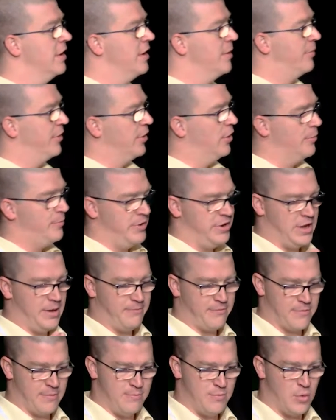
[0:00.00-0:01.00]
but open up
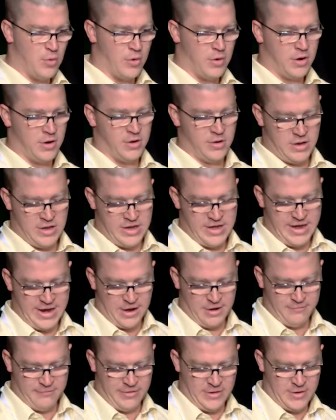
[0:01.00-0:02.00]
for more
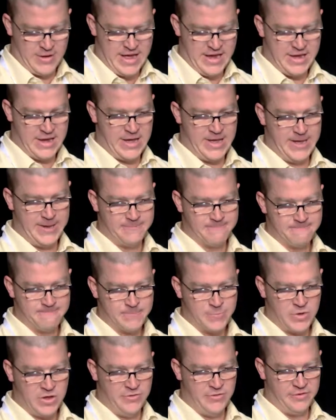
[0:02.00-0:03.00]
airflow at night
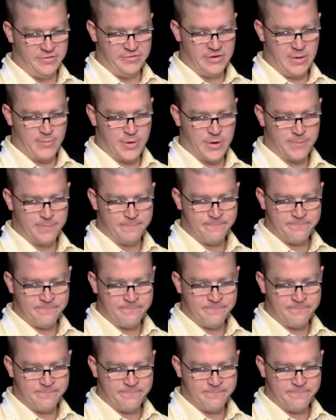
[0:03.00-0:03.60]
in the summer.